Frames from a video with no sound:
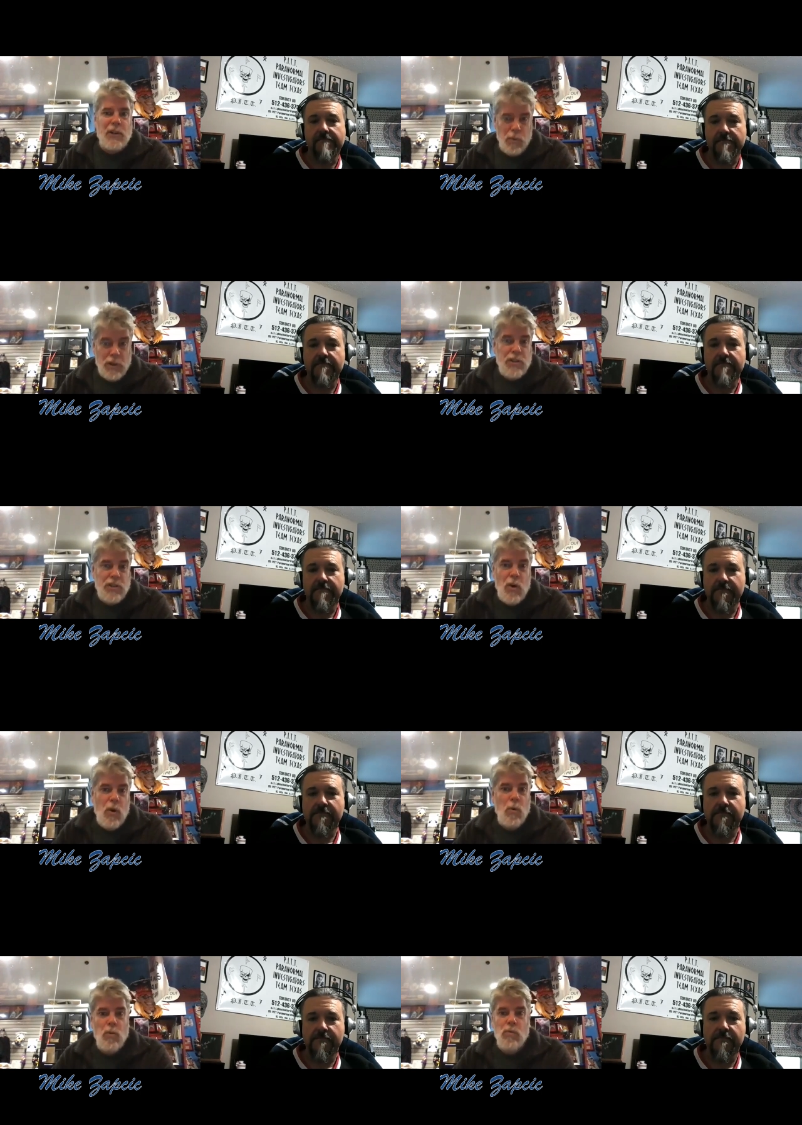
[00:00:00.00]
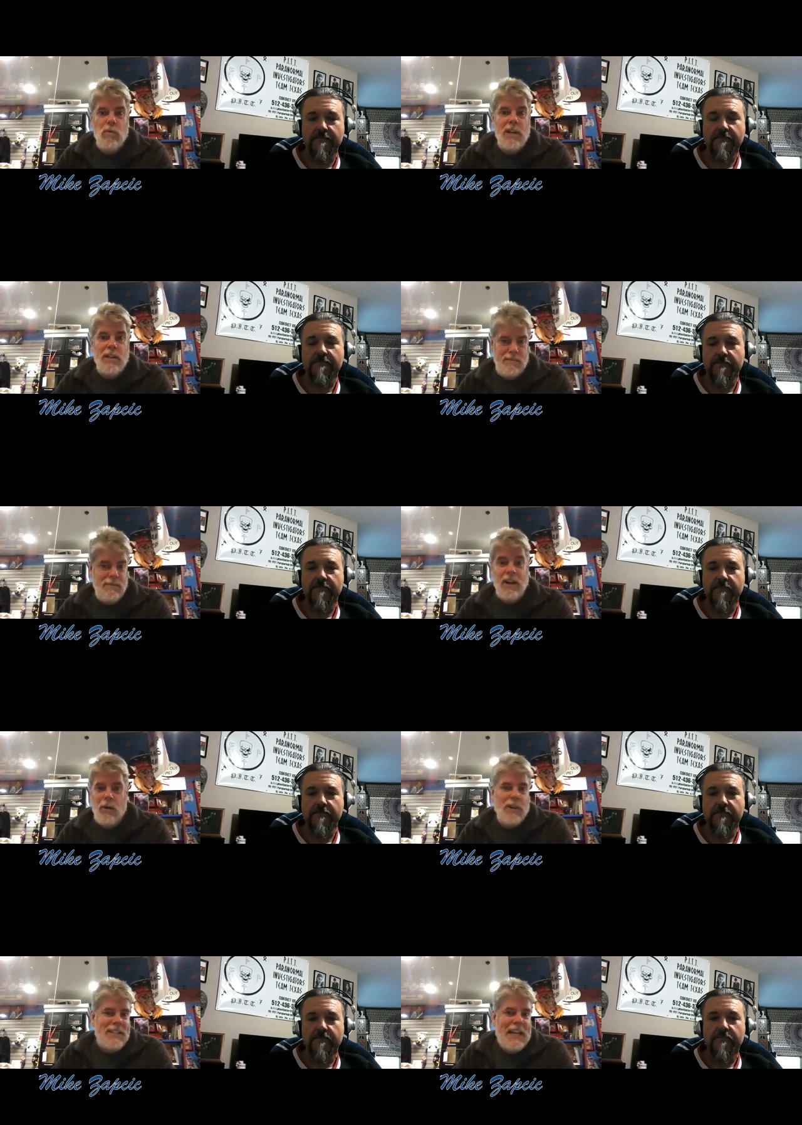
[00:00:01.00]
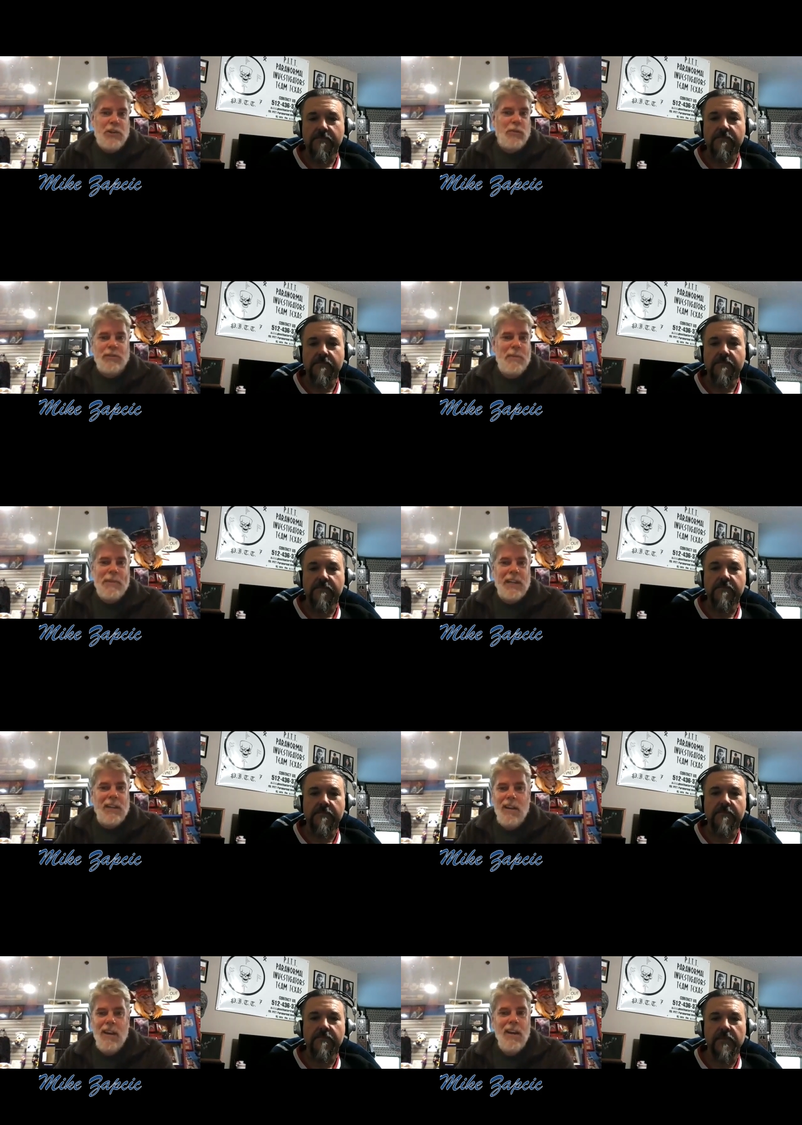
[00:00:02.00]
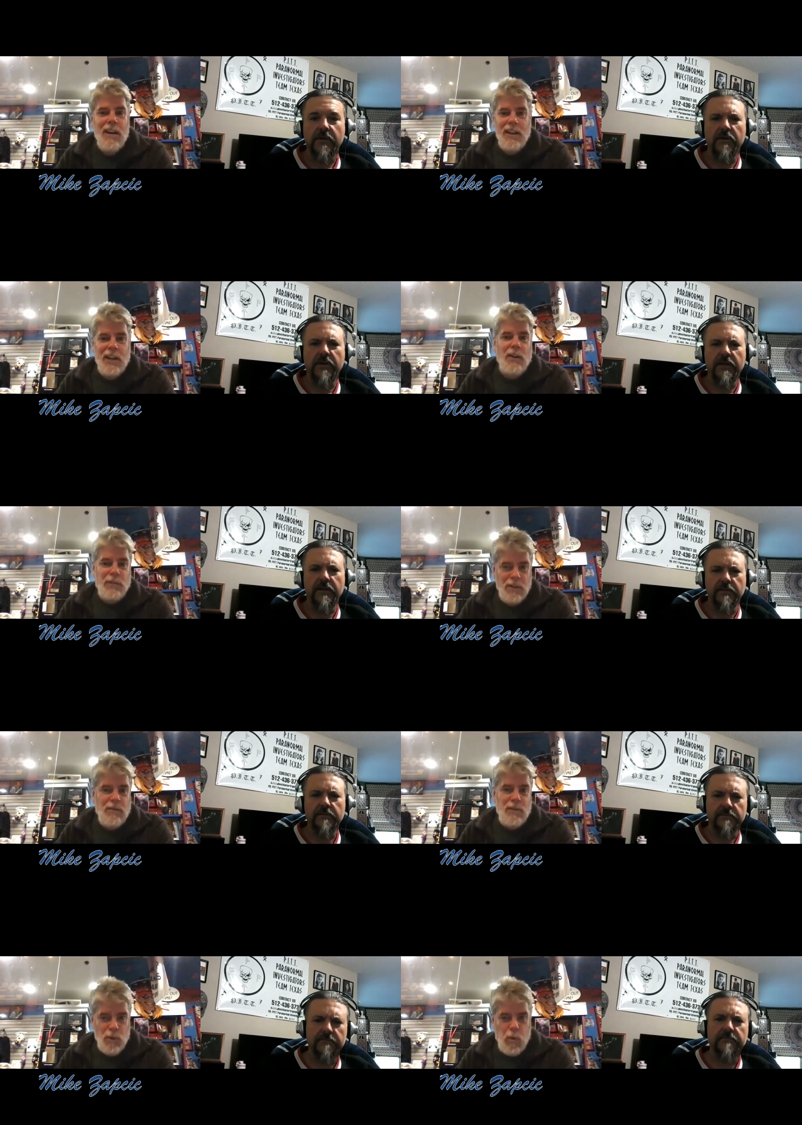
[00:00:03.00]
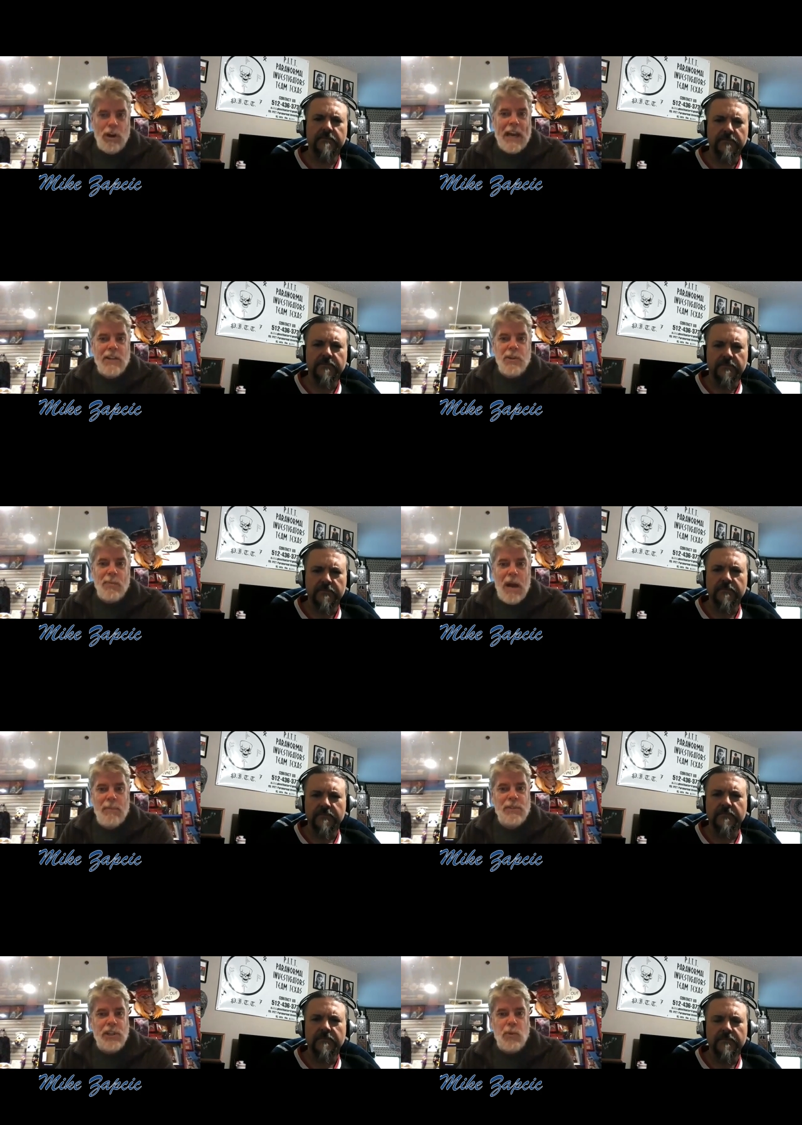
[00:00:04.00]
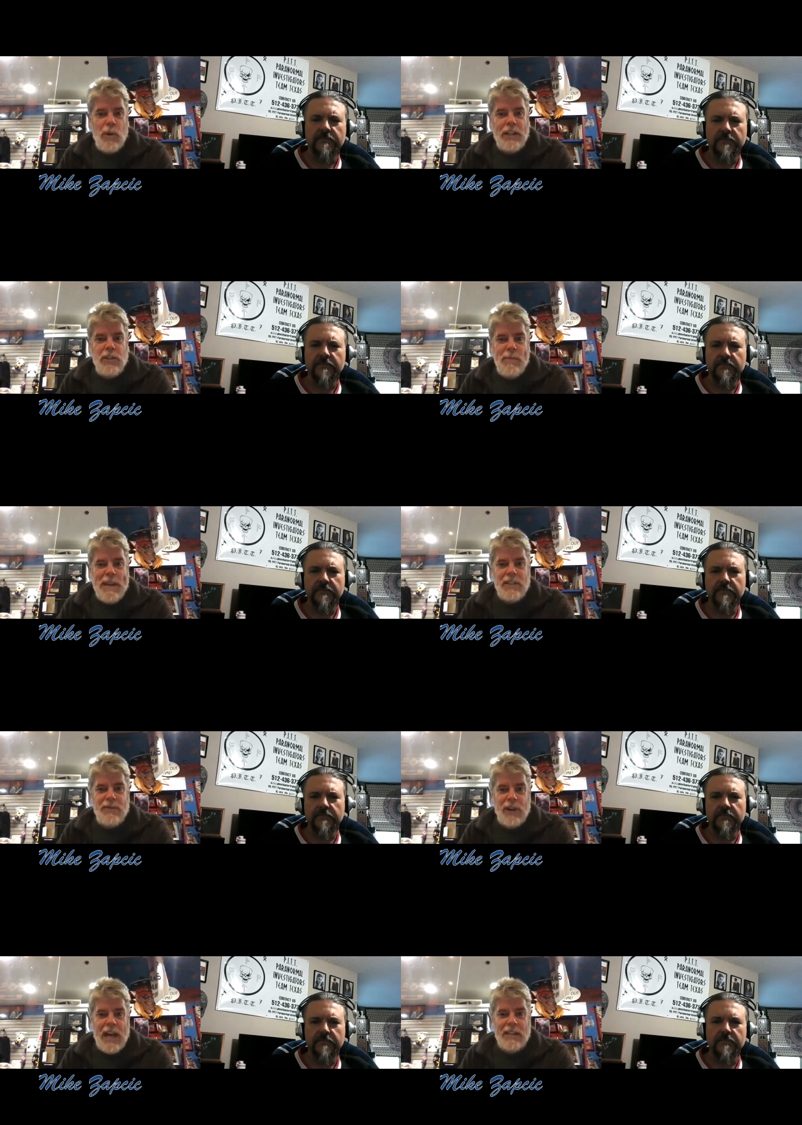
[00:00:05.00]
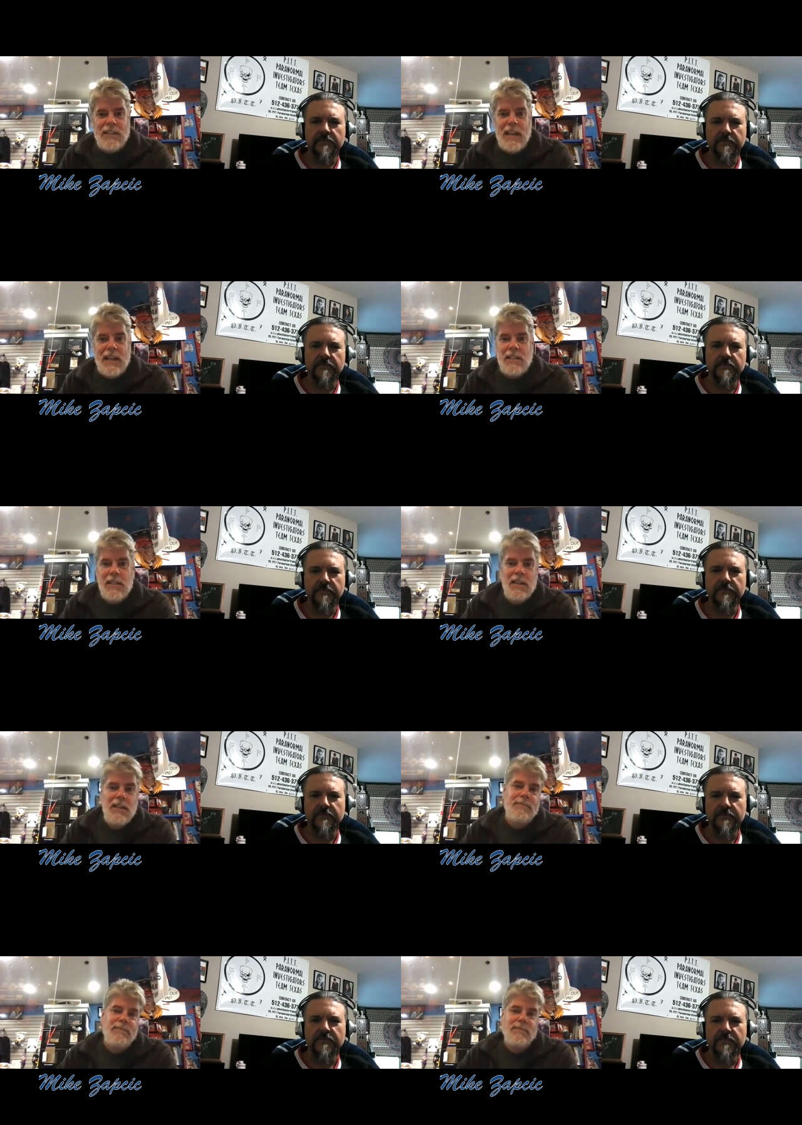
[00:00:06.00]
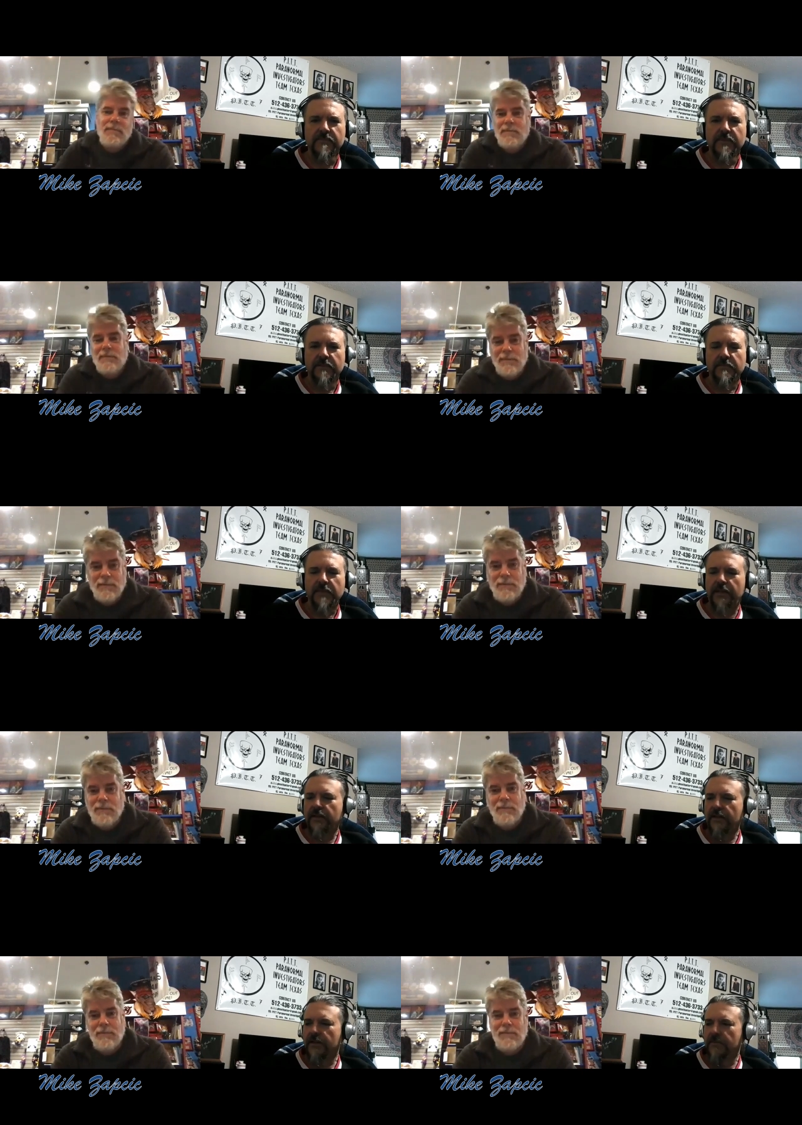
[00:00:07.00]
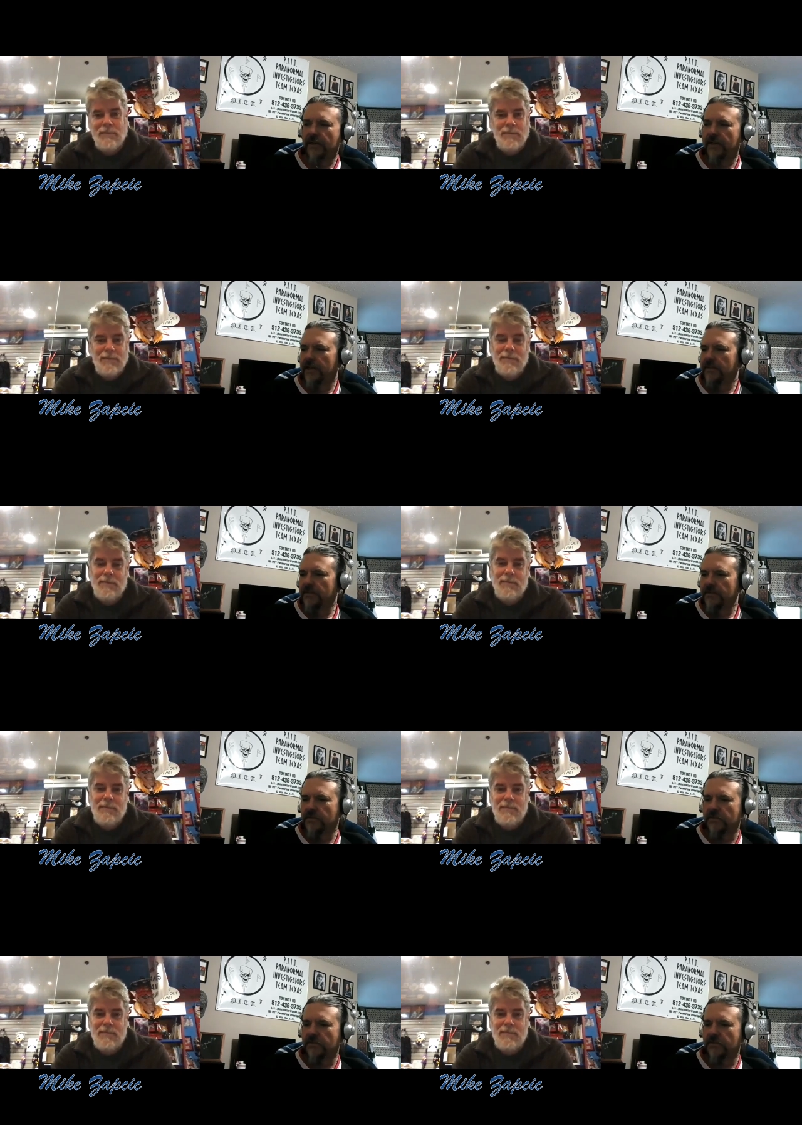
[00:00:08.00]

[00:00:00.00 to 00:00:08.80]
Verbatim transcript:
Speaker 1: was so, essential to me.
Speaker 2: Oh, yeah.
Speaker 1: Work out your problems in 22 minutes, for God's sakes.
Speaker 2: And I got this